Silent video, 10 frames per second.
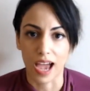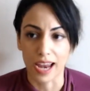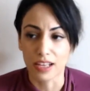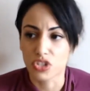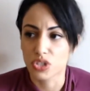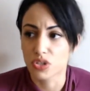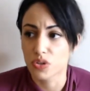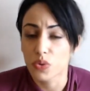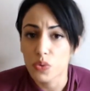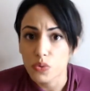I didn't
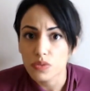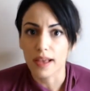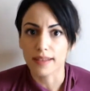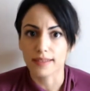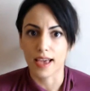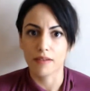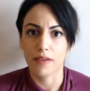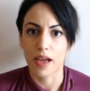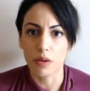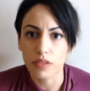choose not to
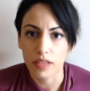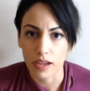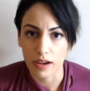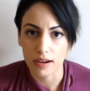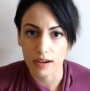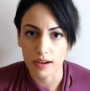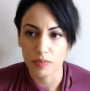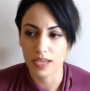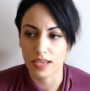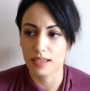have health care
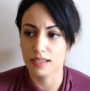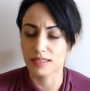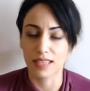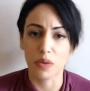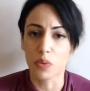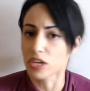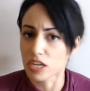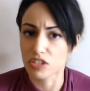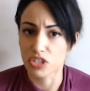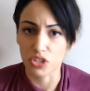because they wouldn't
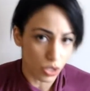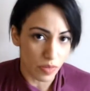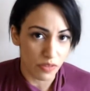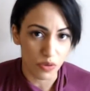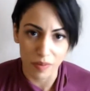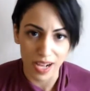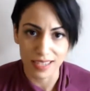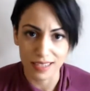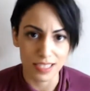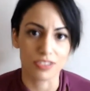insure me for
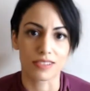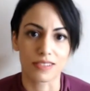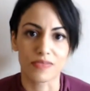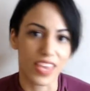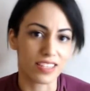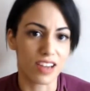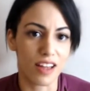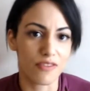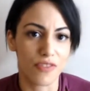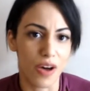my condition. That's
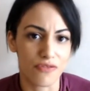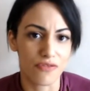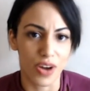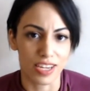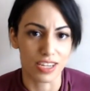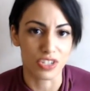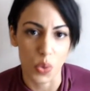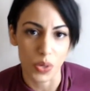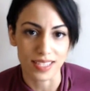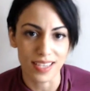not a fucking
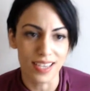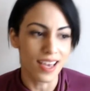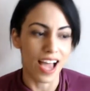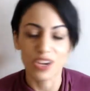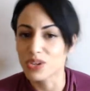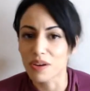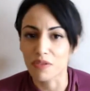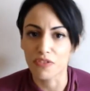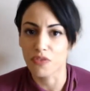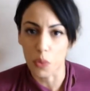choice. I couldn't
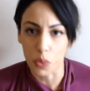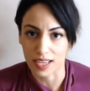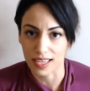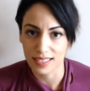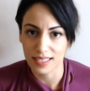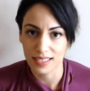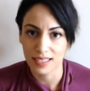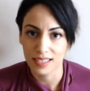afford it.